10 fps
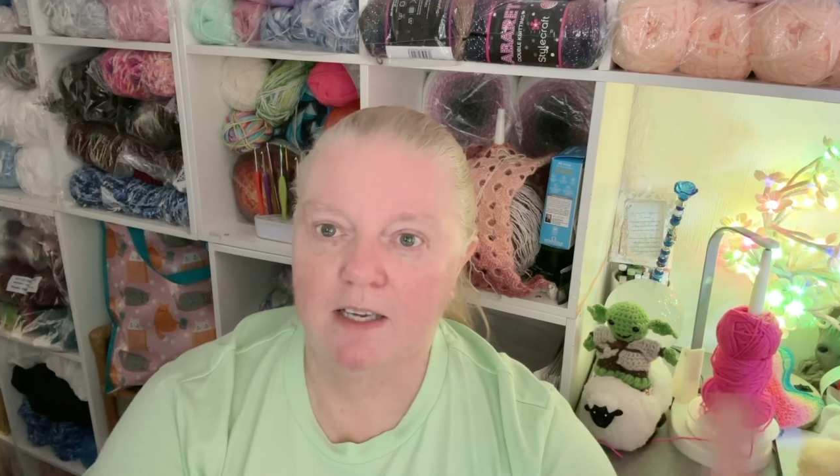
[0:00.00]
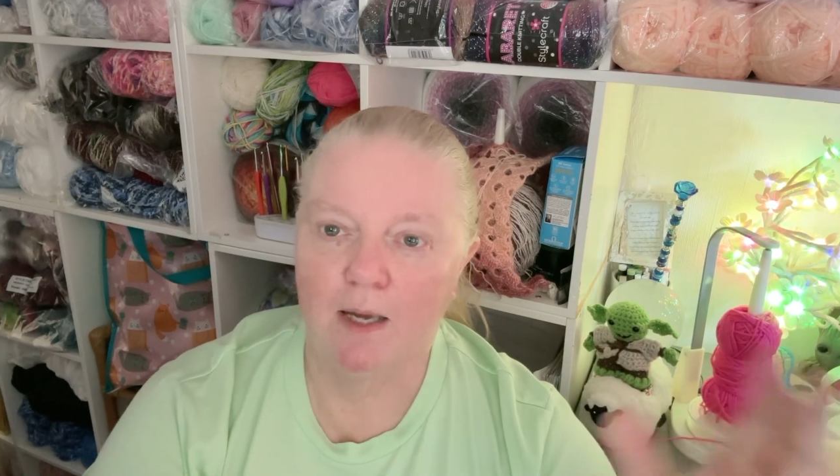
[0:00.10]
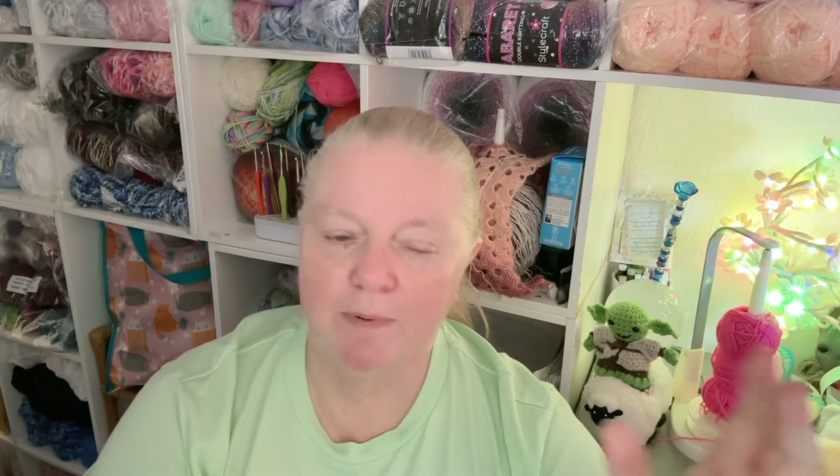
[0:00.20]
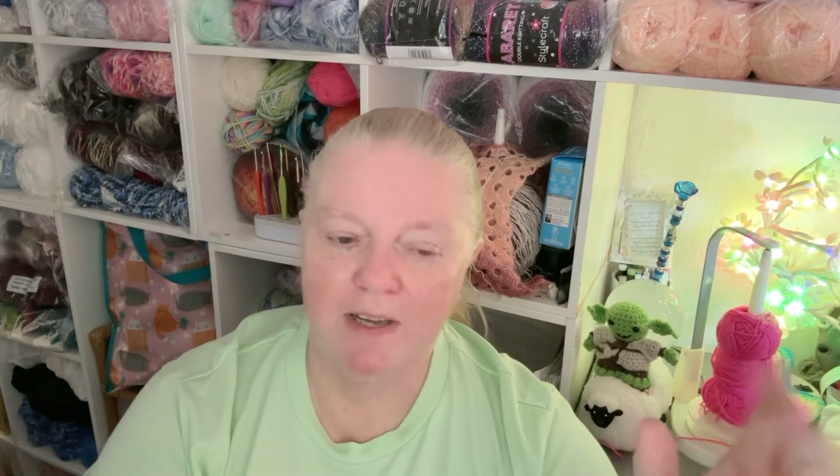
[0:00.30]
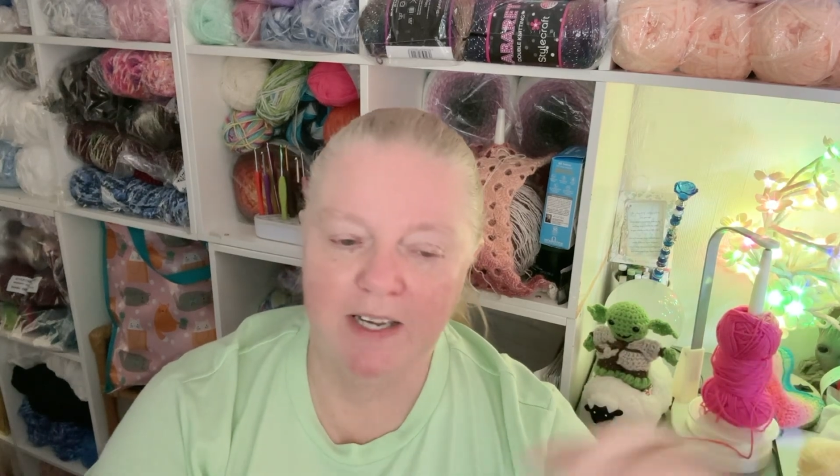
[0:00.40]

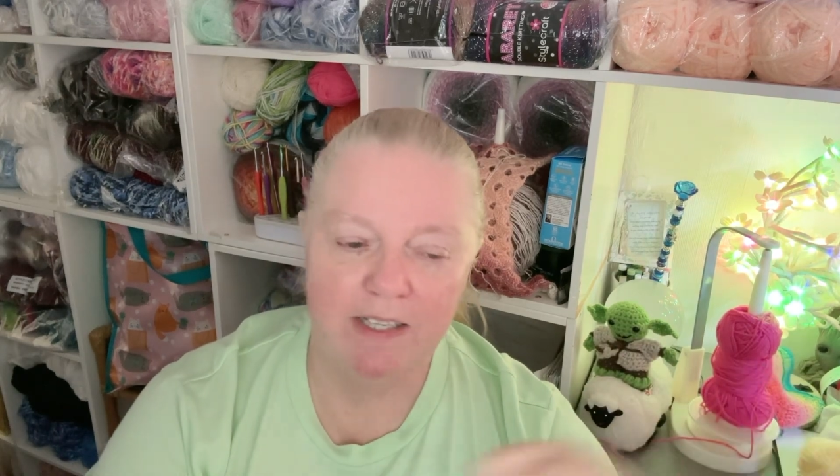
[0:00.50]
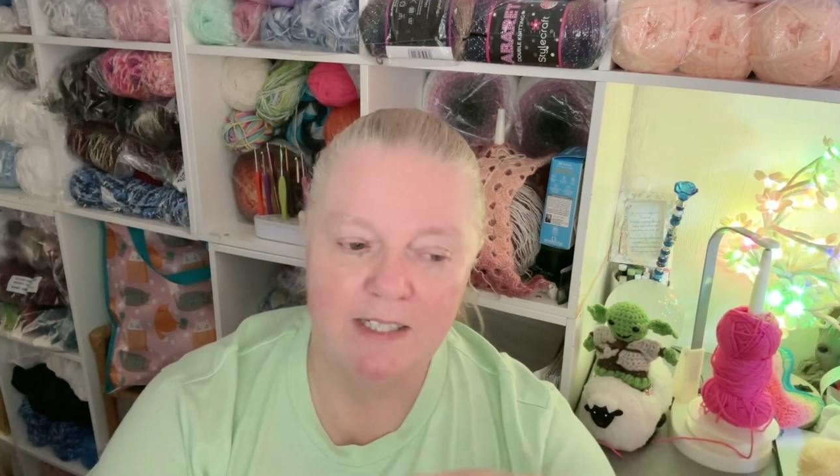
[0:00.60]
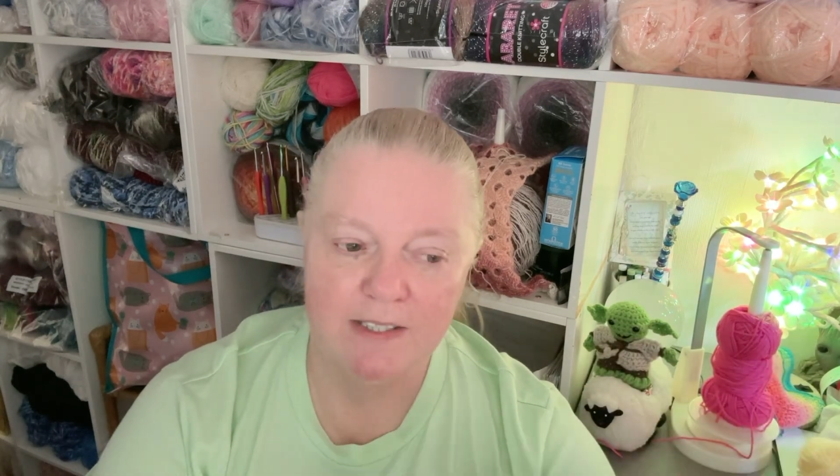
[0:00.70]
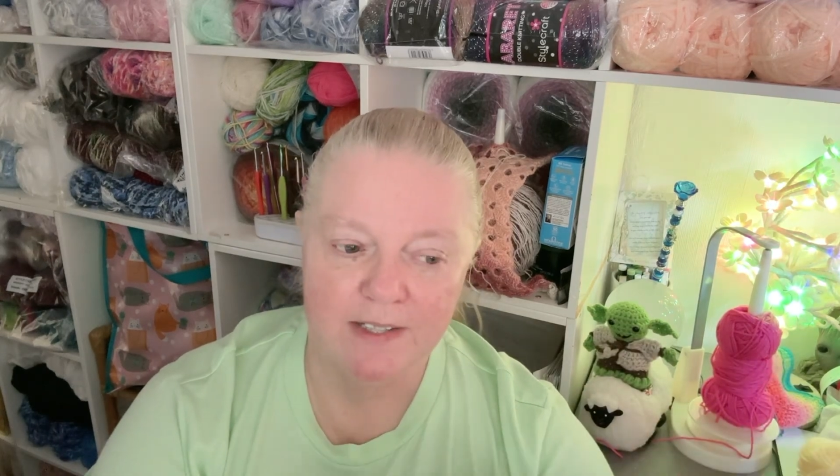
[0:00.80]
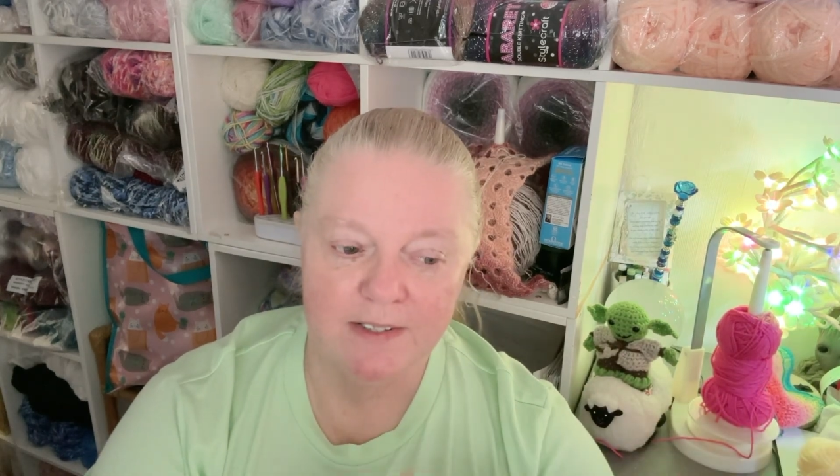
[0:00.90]
about any
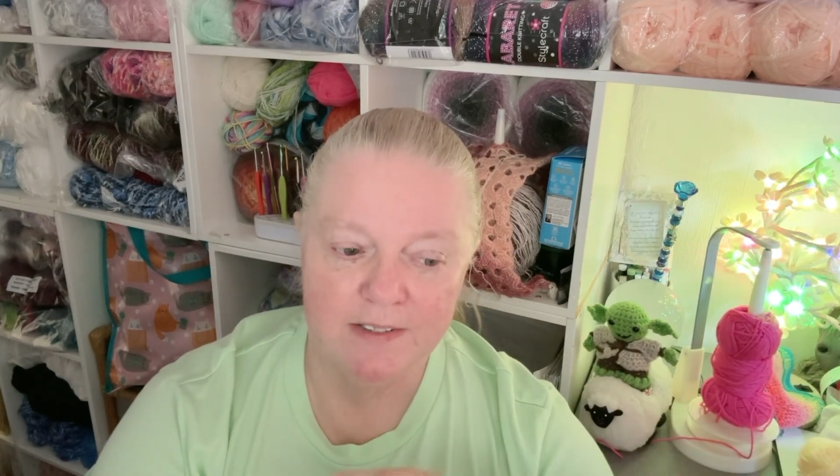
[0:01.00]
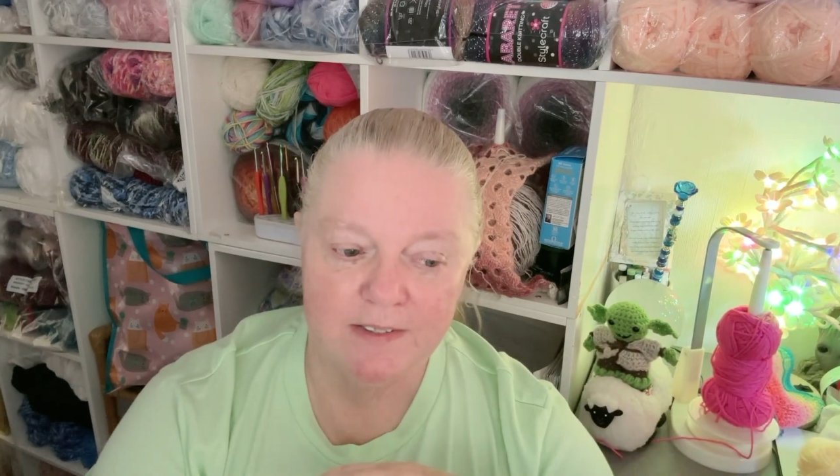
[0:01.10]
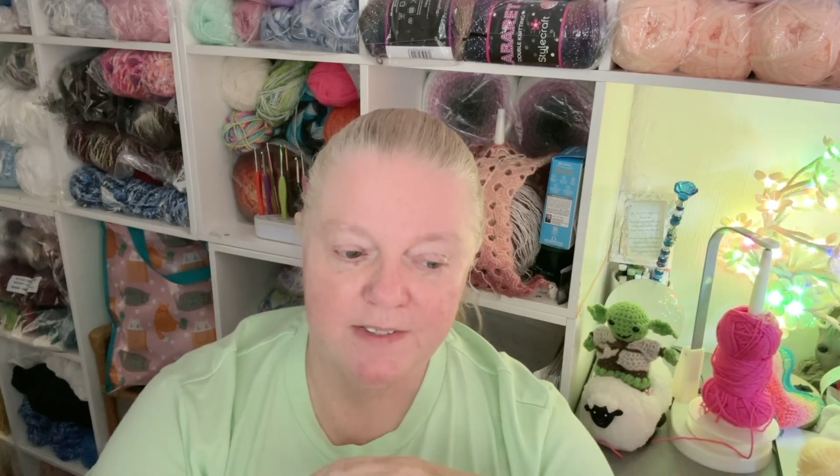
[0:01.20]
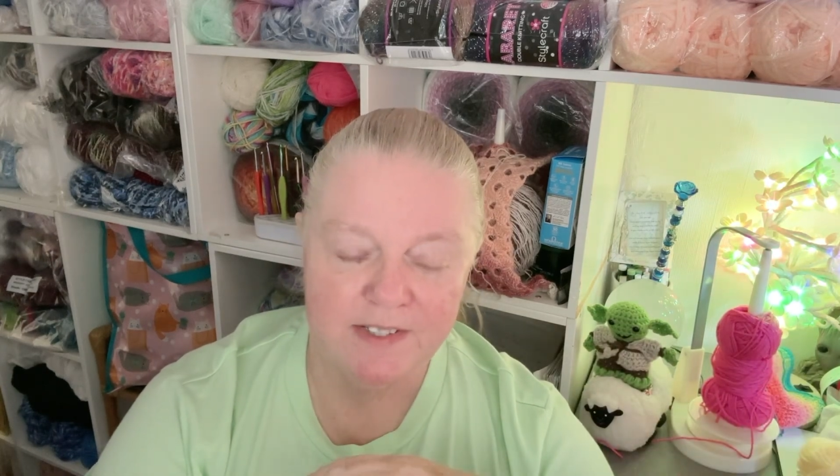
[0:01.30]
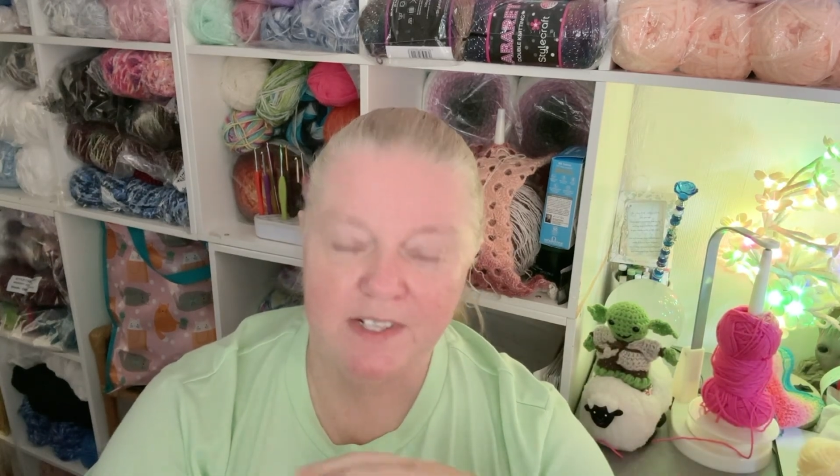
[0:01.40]
of that
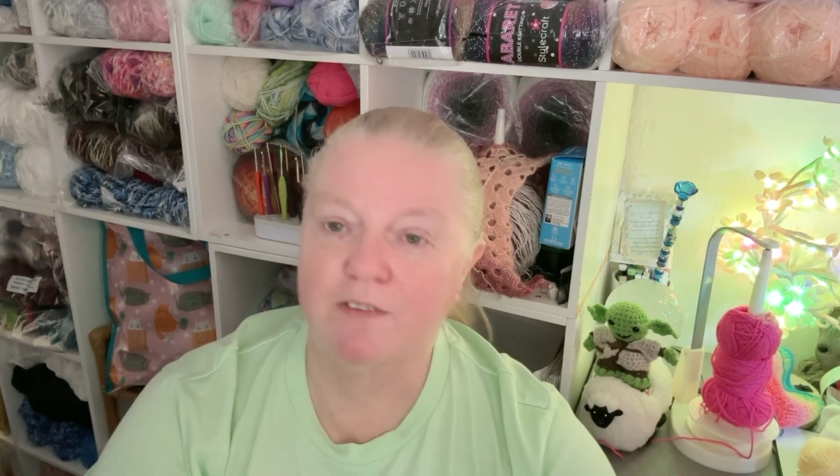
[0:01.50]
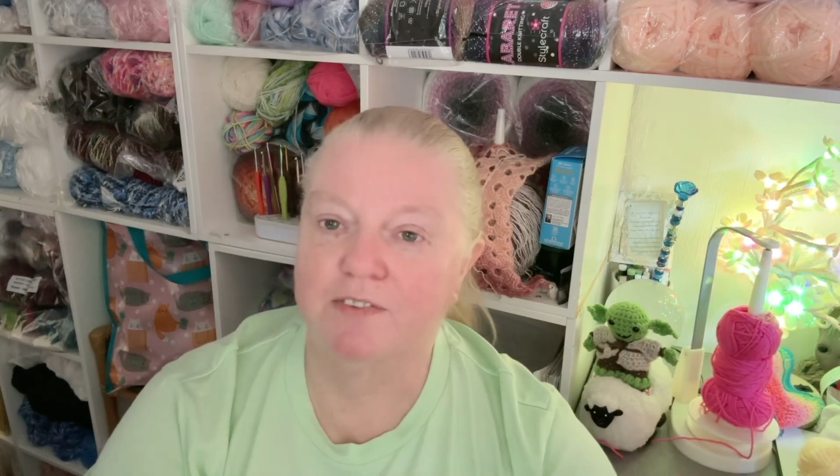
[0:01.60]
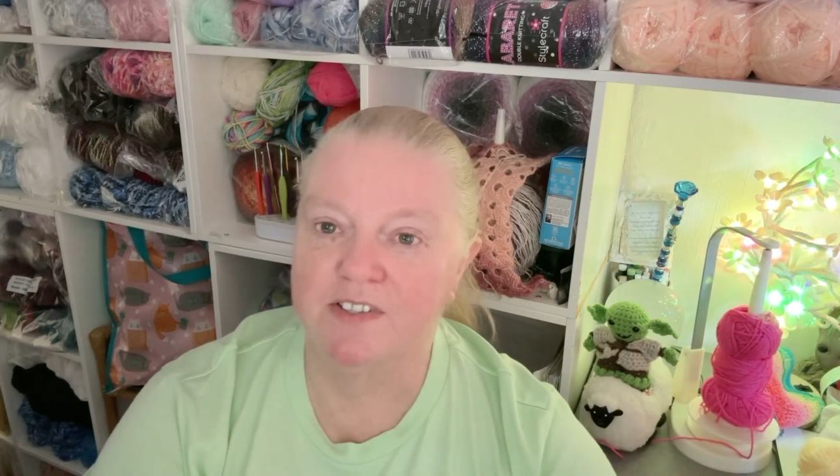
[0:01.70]
stuff